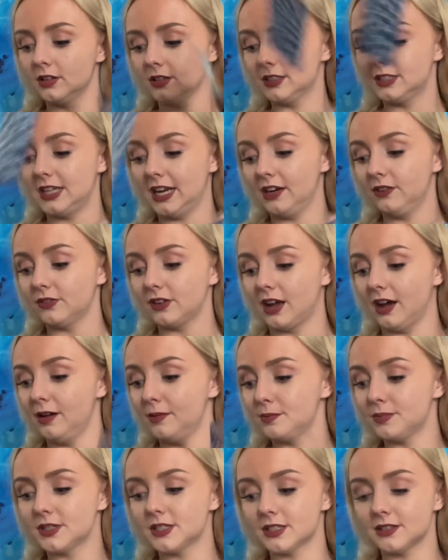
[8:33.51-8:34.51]
Ten of
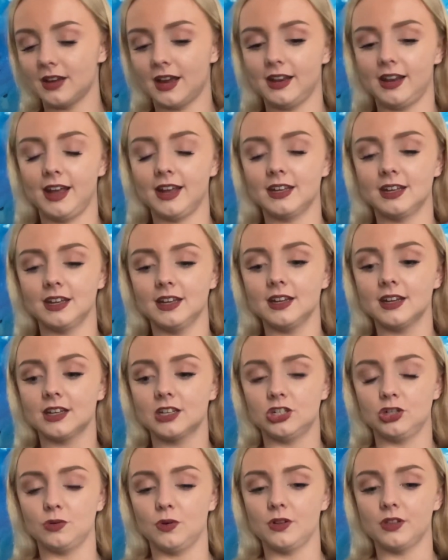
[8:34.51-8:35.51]
Cups. I like it because
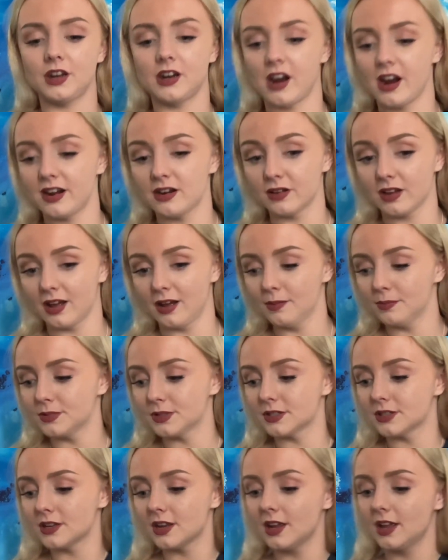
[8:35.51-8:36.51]
you're on the Nine of Cups.